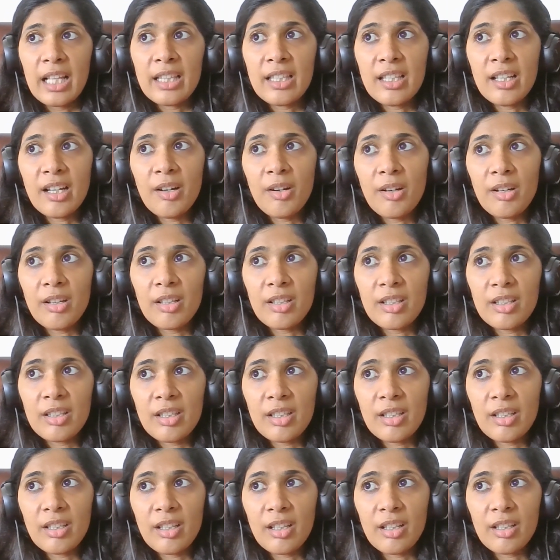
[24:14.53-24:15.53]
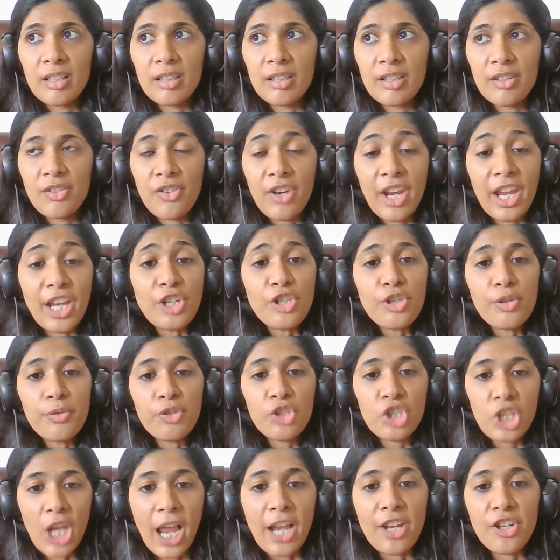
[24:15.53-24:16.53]
The range
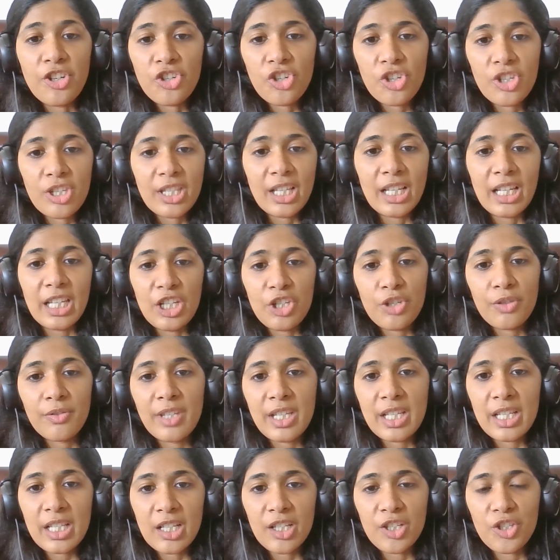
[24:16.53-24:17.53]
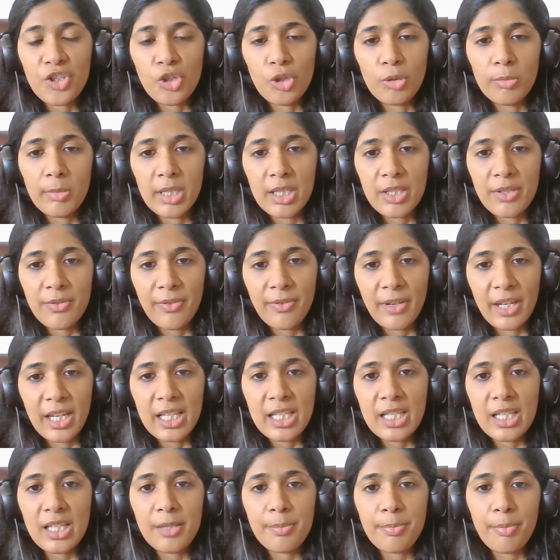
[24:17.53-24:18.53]
of challenges that each of these consumers
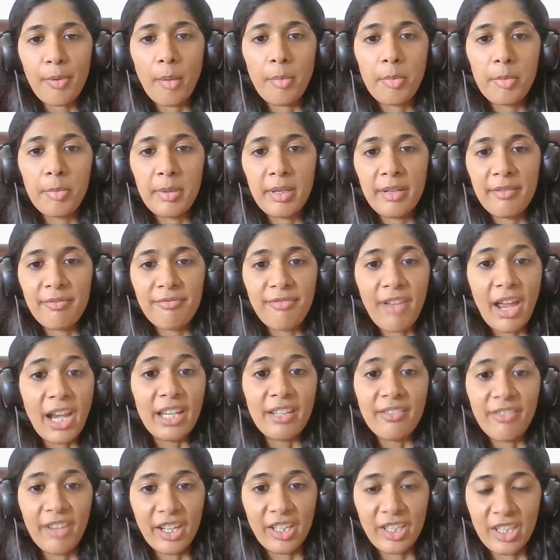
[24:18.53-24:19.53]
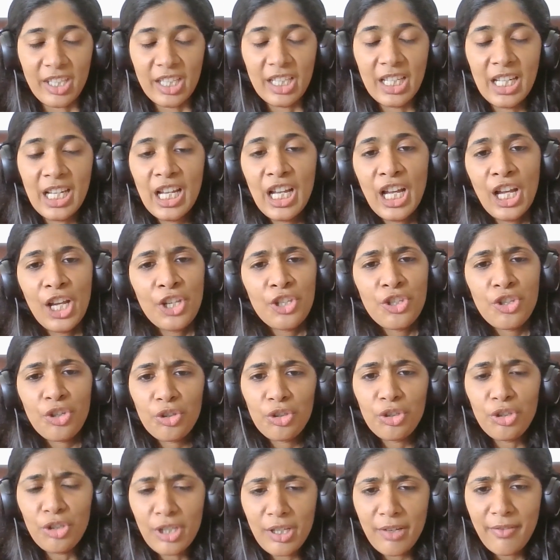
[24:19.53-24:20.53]
face is probably very varied.
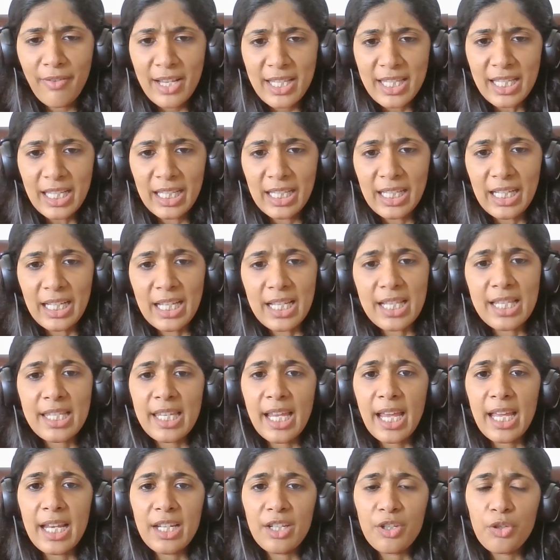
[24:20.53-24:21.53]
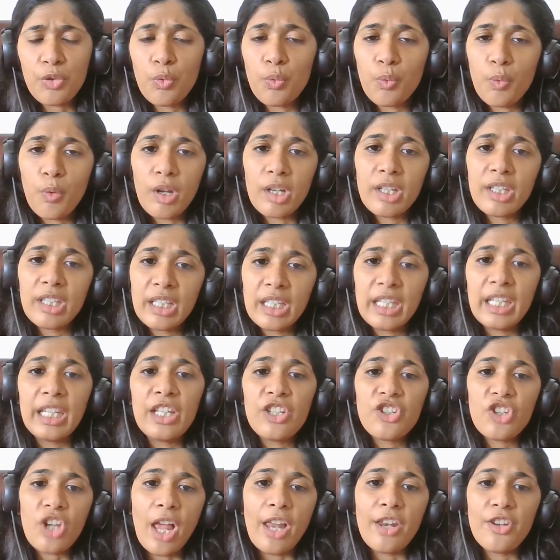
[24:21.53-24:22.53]
So could you give us a little insight into what are the
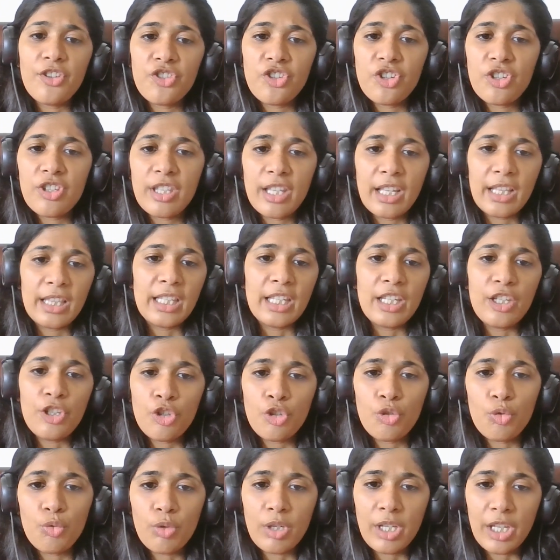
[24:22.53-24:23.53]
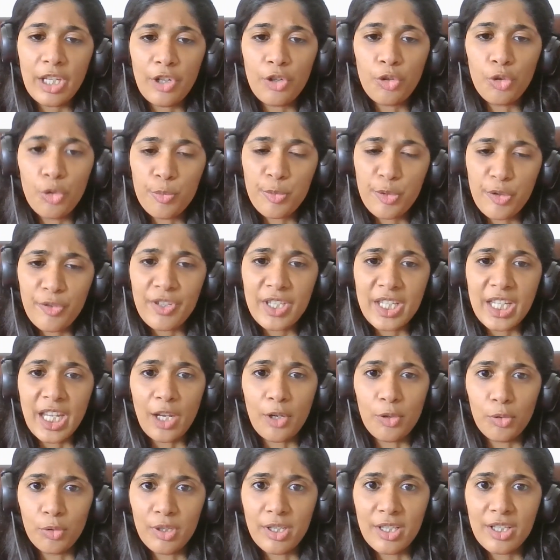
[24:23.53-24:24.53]
key challenges that these two key groups of
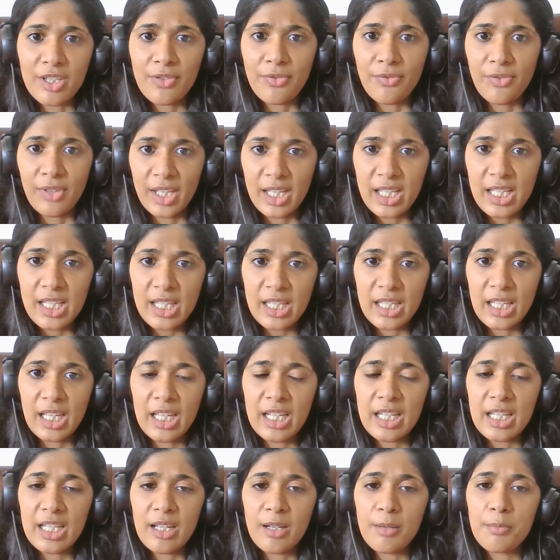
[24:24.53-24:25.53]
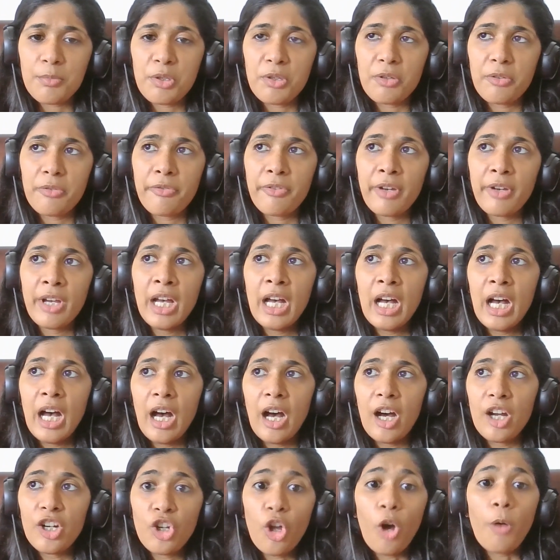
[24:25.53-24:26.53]
stakeholders face in terms of
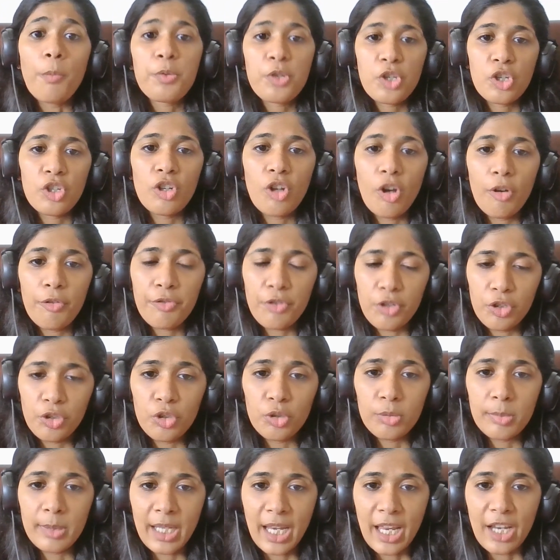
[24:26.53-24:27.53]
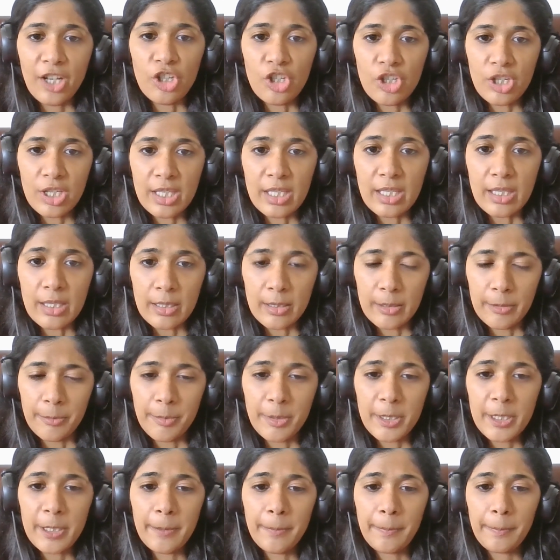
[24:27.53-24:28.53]
adoption of renewable energy
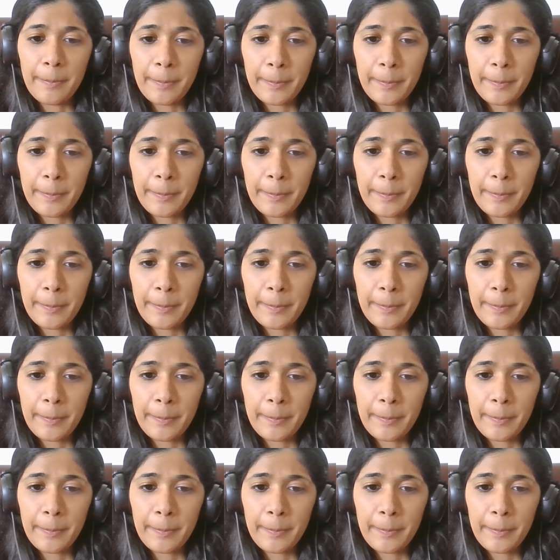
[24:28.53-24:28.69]
systems?